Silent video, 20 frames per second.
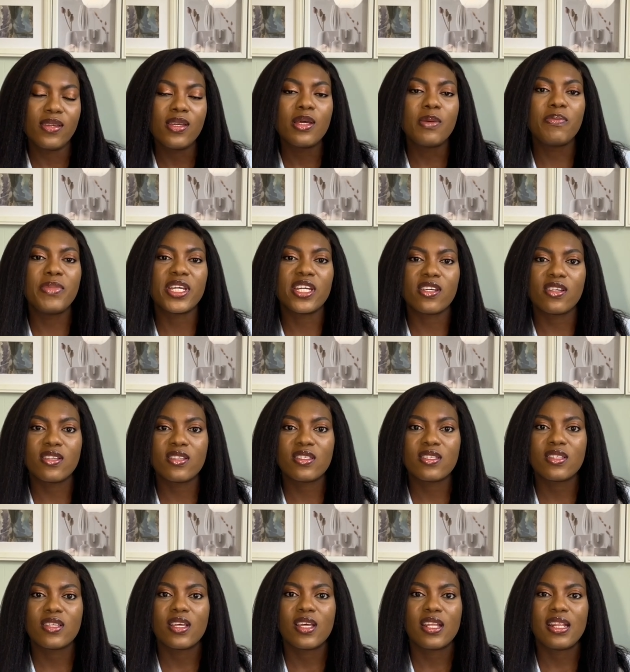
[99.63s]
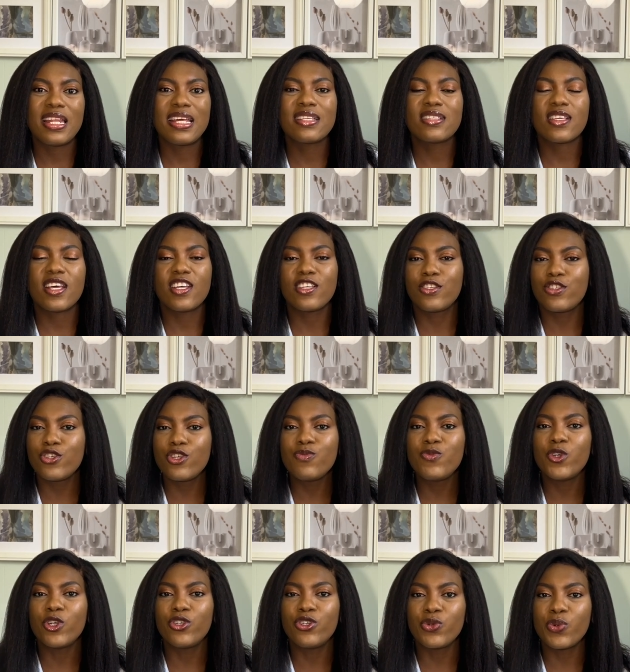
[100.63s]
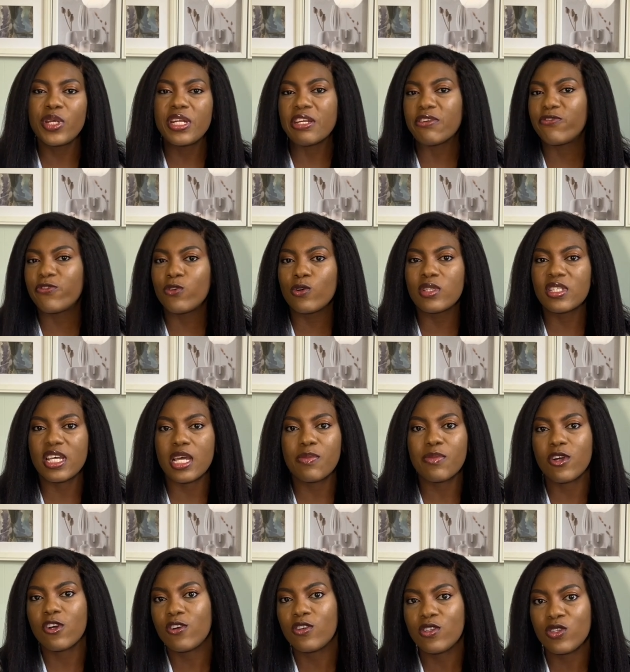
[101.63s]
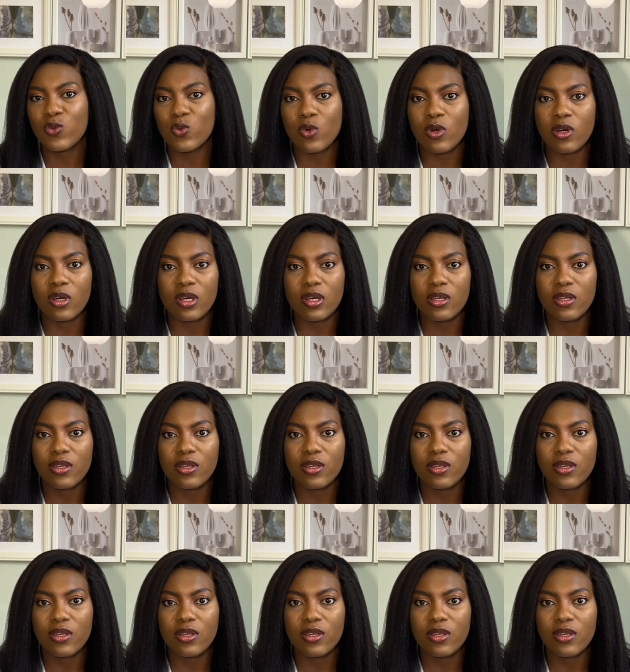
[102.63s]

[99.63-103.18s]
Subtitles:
Because let's assume you're doing a full-time coursework.